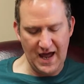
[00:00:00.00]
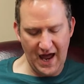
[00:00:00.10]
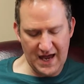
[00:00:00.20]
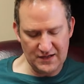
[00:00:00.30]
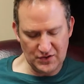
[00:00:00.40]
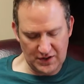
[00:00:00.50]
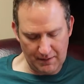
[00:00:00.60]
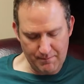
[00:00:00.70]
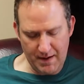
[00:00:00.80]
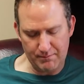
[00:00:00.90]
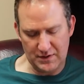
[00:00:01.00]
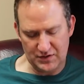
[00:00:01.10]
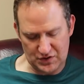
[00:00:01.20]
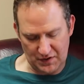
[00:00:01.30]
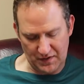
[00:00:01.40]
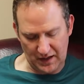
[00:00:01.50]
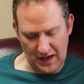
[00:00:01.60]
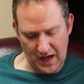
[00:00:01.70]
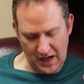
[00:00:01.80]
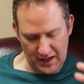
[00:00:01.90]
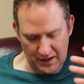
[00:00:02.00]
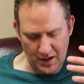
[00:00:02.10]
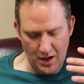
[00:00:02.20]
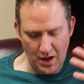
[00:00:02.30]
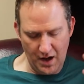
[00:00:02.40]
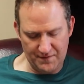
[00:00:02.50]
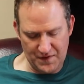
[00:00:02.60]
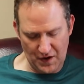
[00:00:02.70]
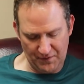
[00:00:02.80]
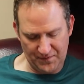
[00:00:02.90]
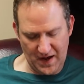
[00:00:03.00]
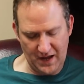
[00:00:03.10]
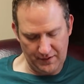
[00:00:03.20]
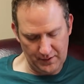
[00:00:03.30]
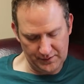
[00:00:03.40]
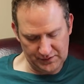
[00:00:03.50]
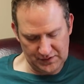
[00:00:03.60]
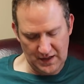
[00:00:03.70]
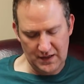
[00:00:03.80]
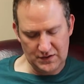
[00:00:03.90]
and commitment to the God of their fathers.